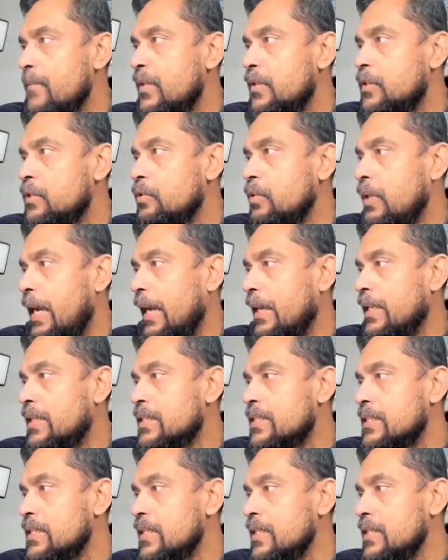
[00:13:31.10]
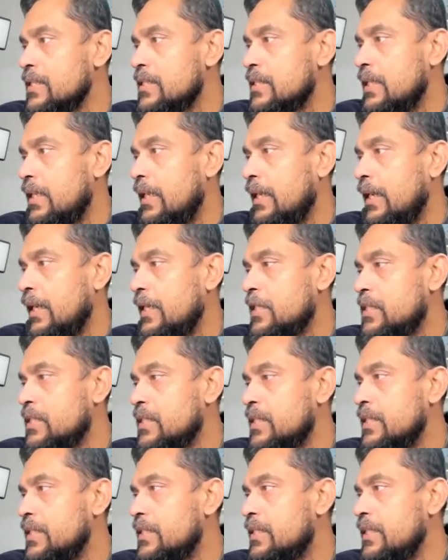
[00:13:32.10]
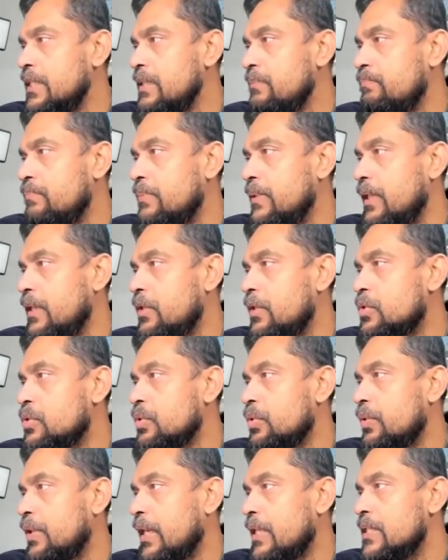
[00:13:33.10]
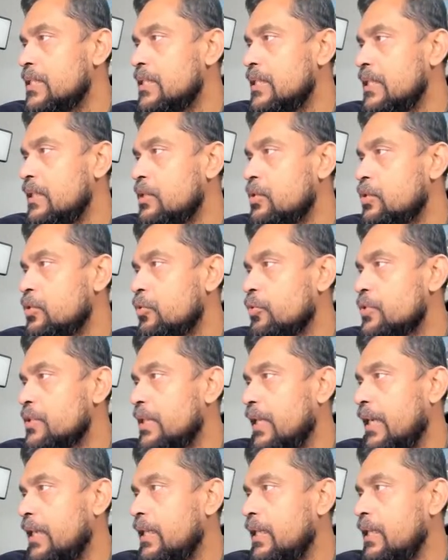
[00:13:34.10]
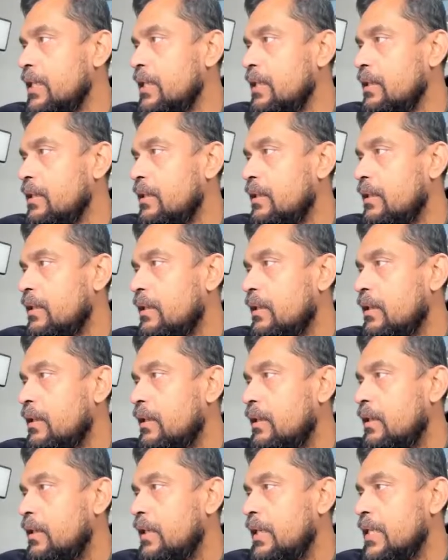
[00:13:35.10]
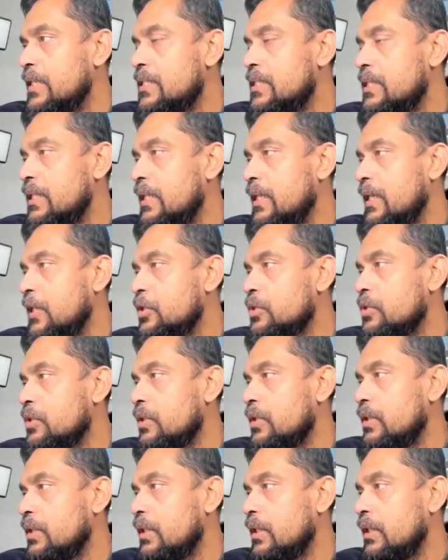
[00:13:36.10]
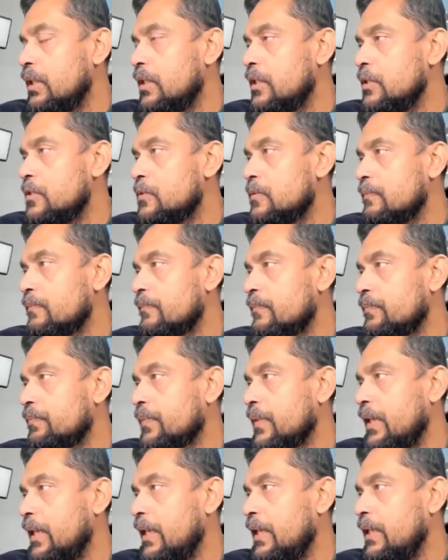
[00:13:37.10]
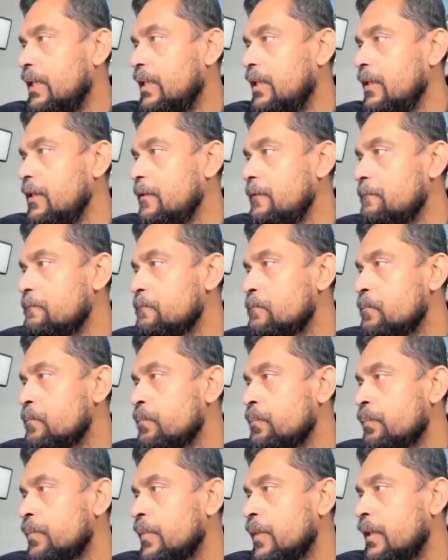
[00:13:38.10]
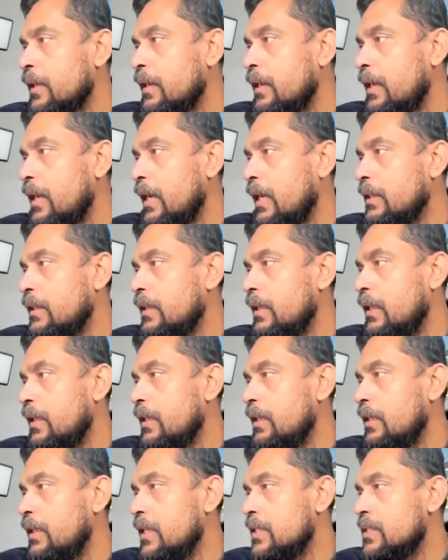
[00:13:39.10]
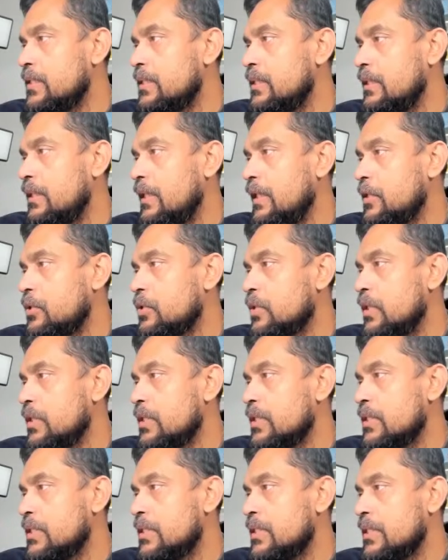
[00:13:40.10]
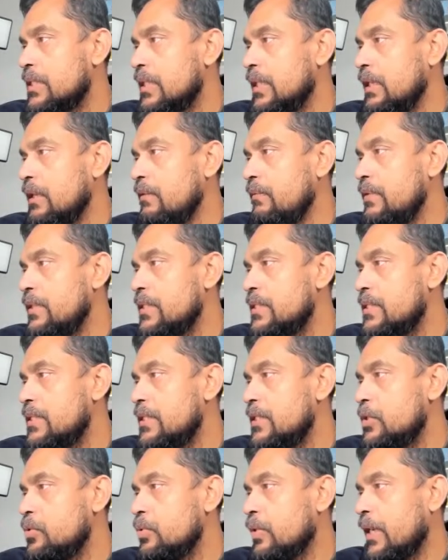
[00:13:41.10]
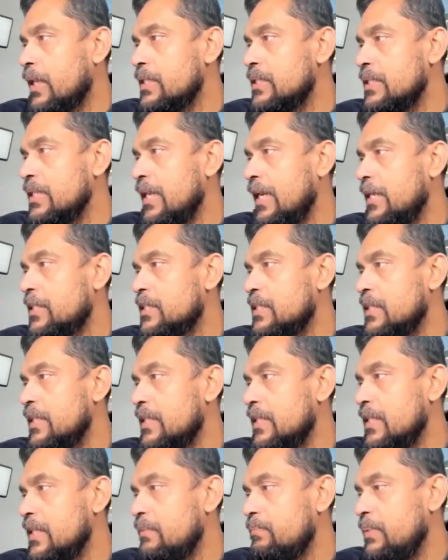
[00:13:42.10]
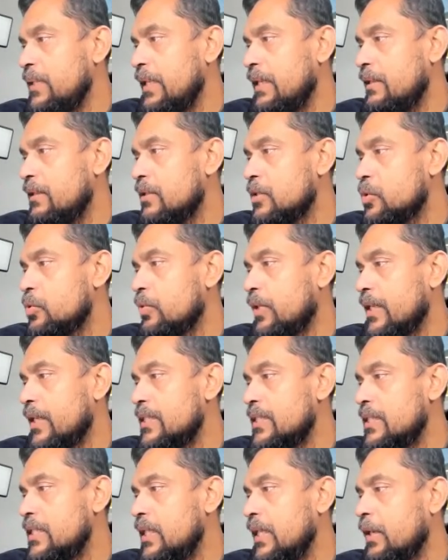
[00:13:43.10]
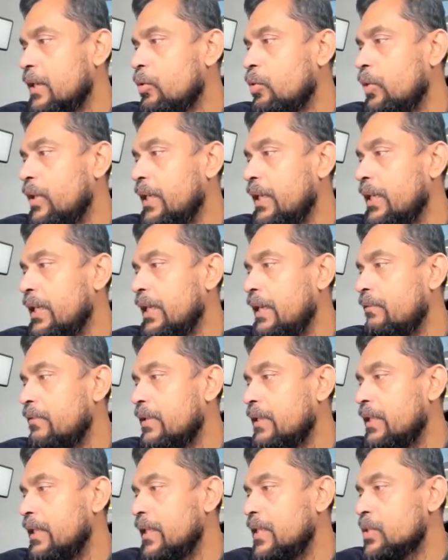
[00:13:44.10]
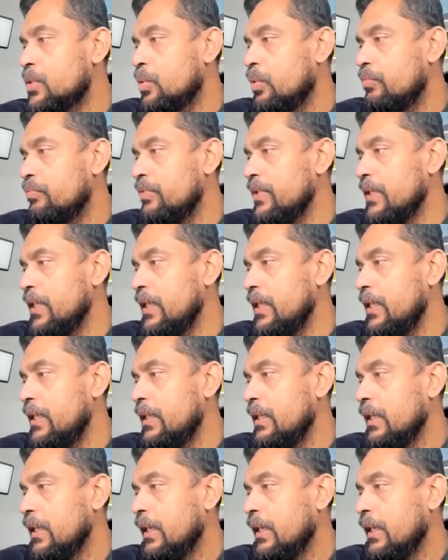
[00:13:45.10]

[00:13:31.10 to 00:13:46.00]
to access HTTP. So you can see source any, destination is any, and then destination services, you can see HTTP. So you can see accordingly everything is configured.